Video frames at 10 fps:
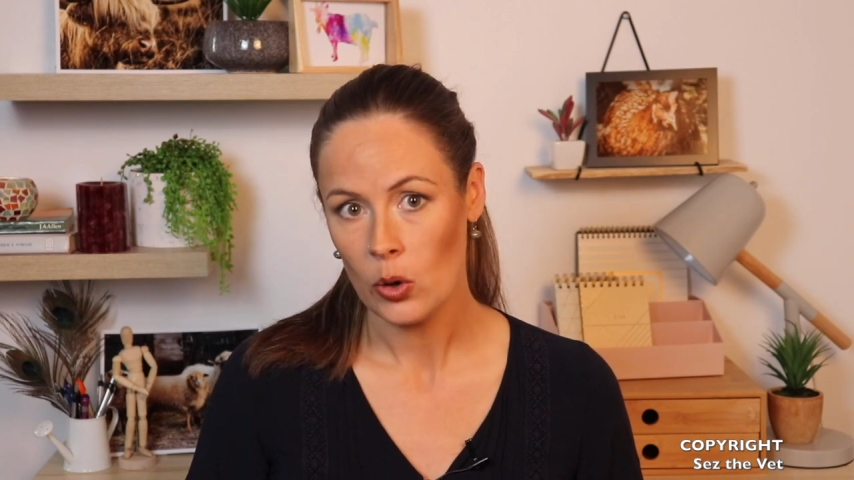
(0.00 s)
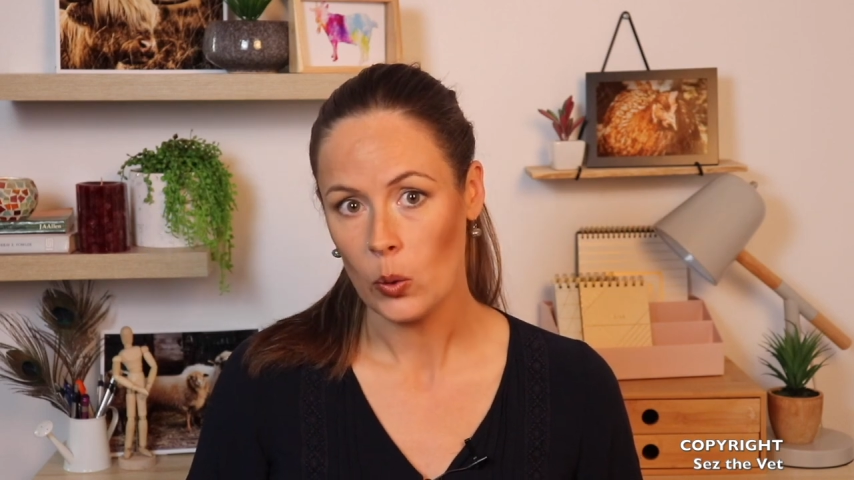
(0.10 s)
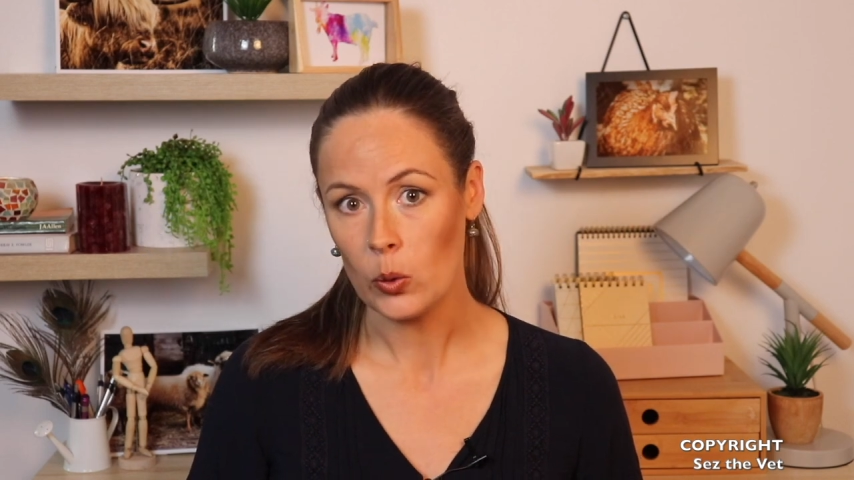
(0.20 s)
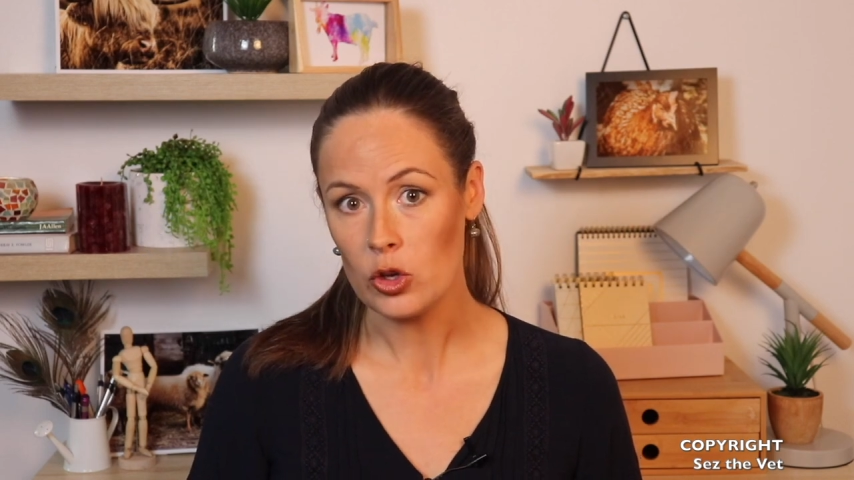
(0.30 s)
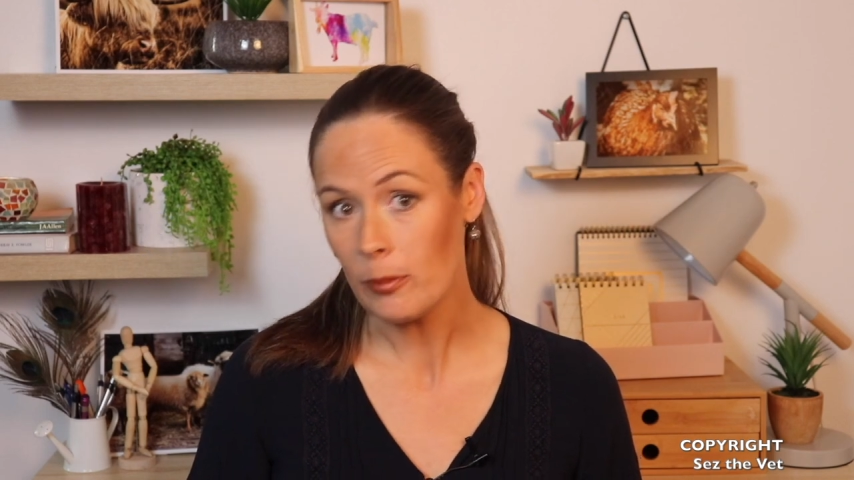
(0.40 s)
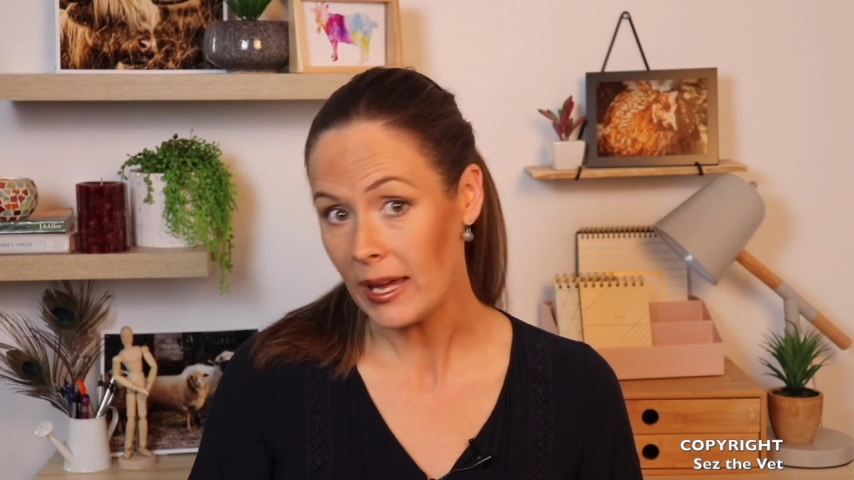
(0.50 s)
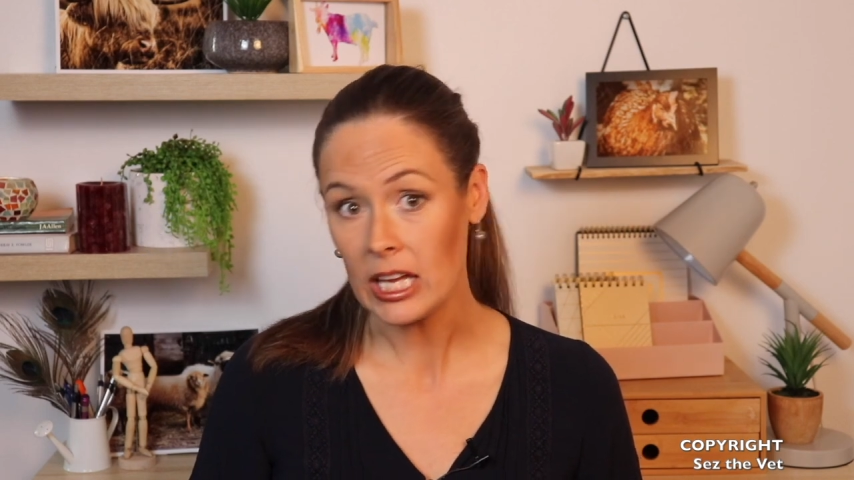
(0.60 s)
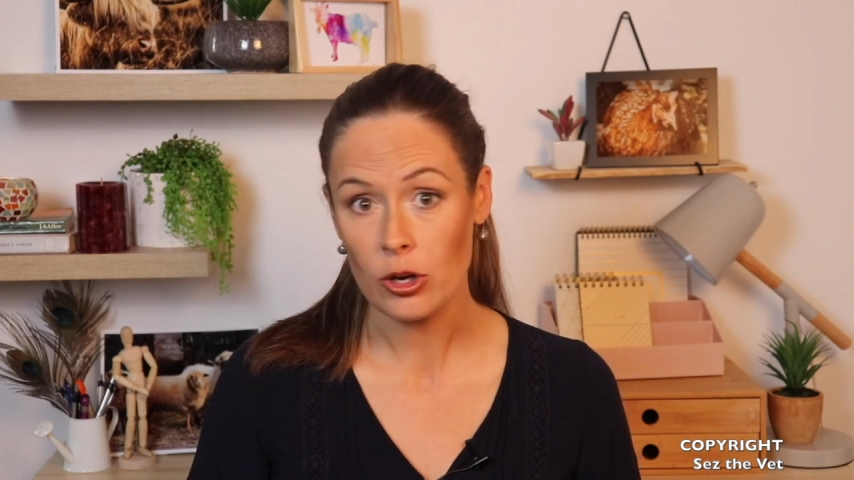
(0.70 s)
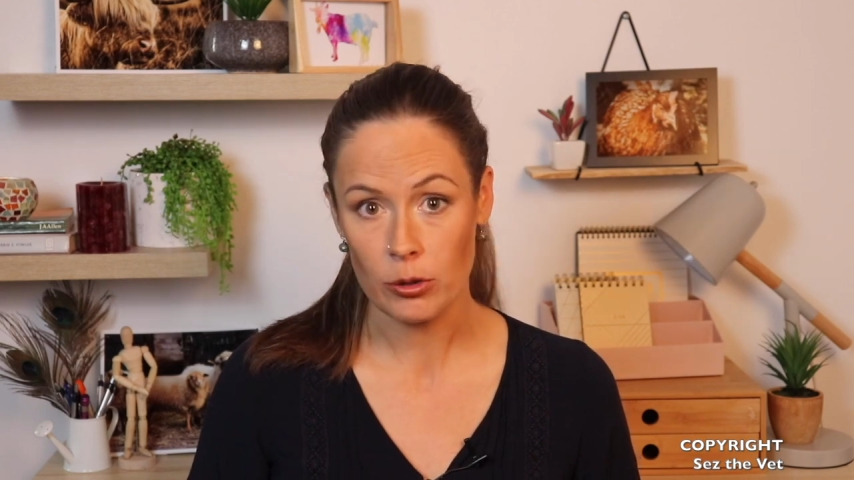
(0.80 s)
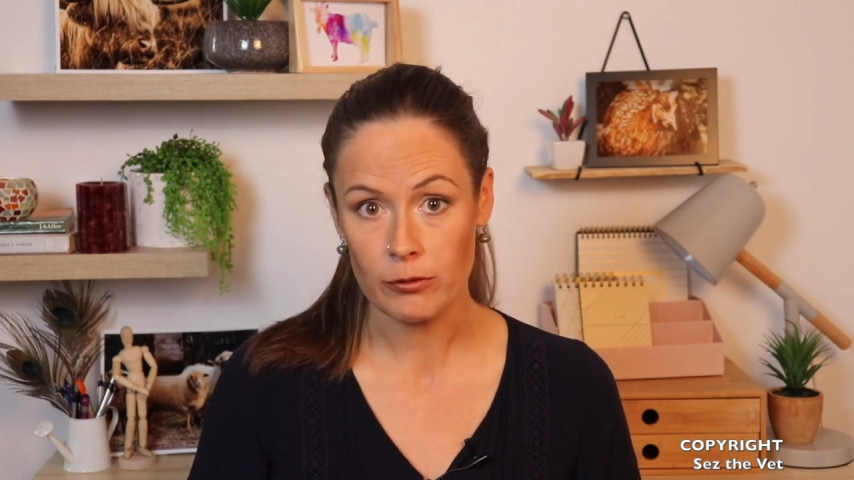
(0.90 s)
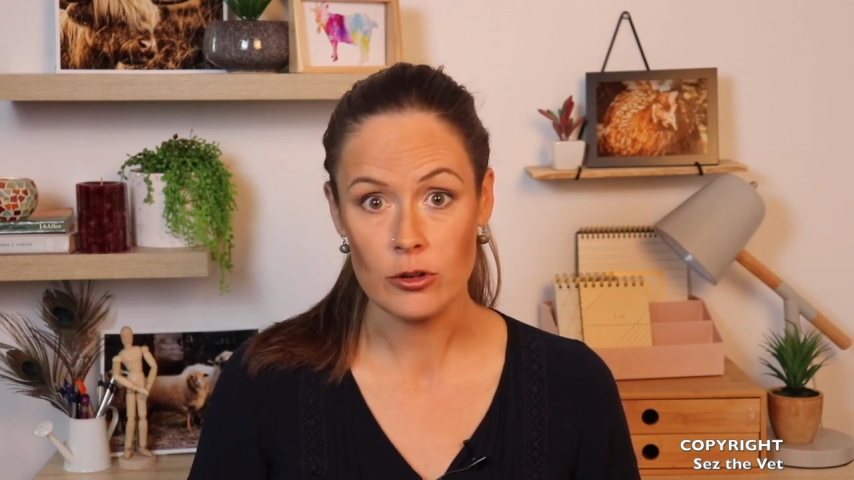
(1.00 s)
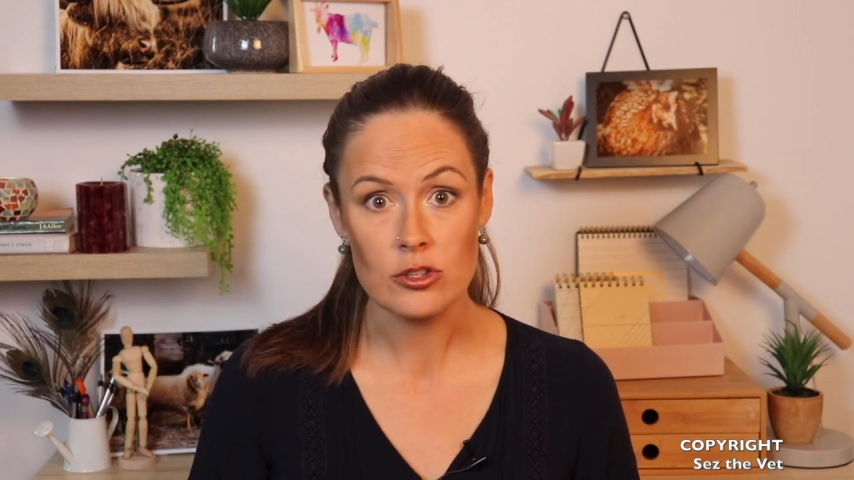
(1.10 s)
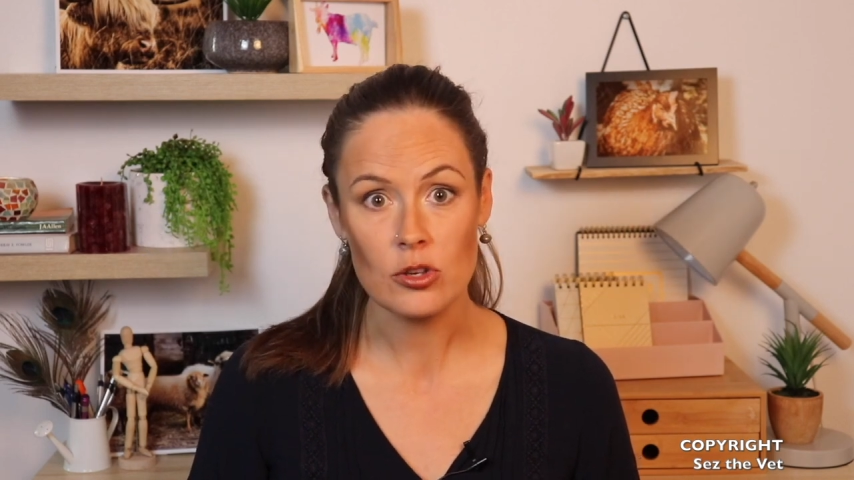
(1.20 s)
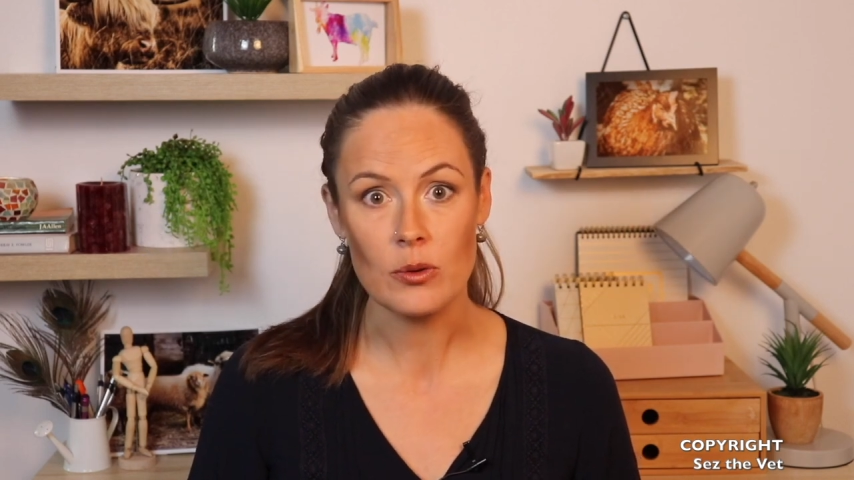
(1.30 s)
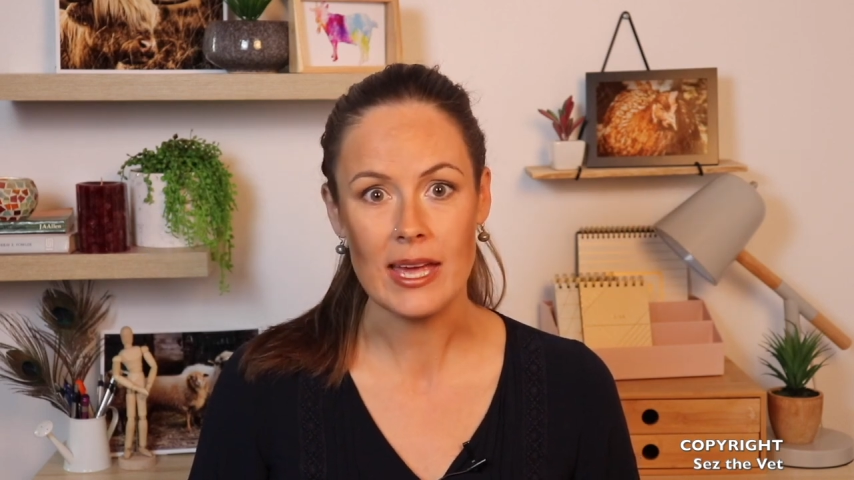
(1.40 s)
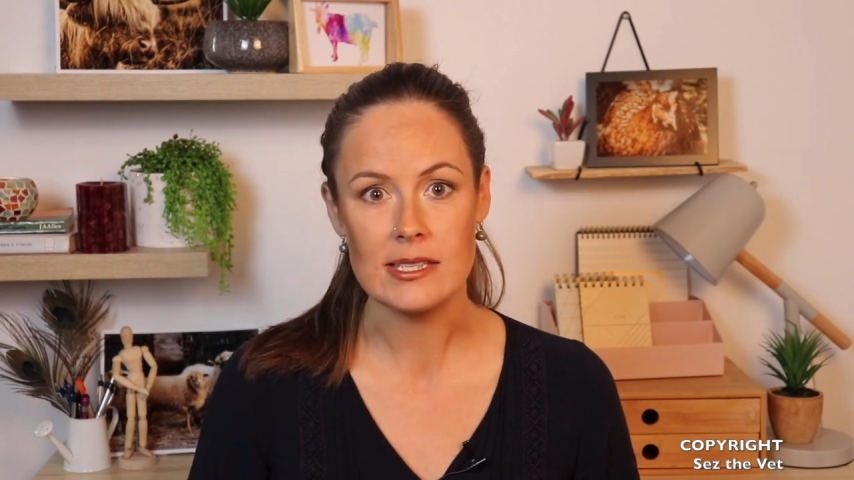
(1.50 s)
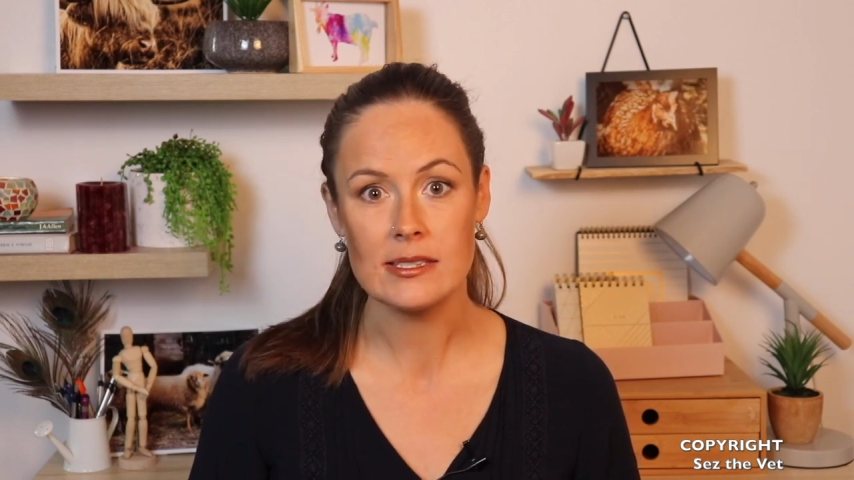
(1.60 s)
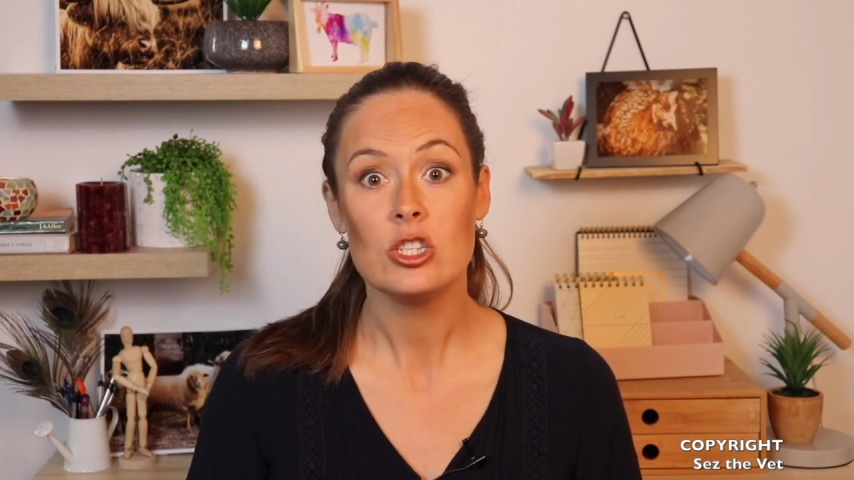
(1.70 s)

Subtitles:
or you may hear it referred to as